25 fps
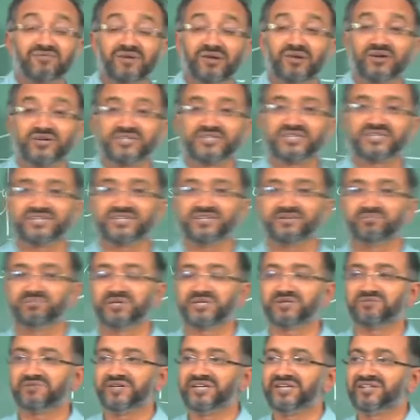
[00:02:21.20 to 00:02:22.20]
velocity
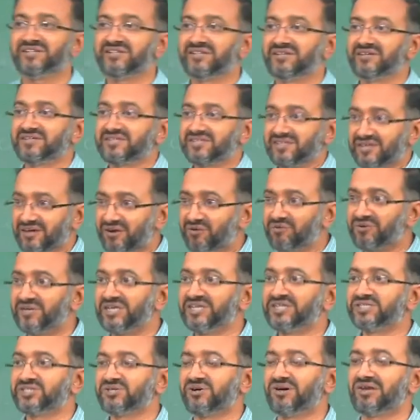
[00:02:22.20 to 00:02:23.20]
between the
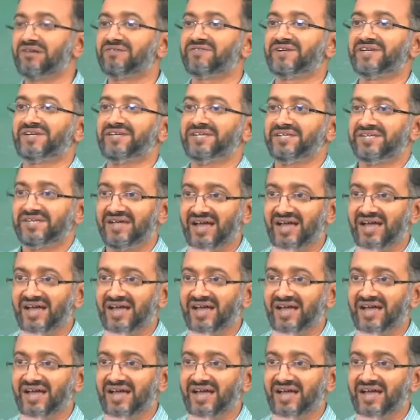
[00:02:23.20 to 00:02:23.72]
surrounding solvent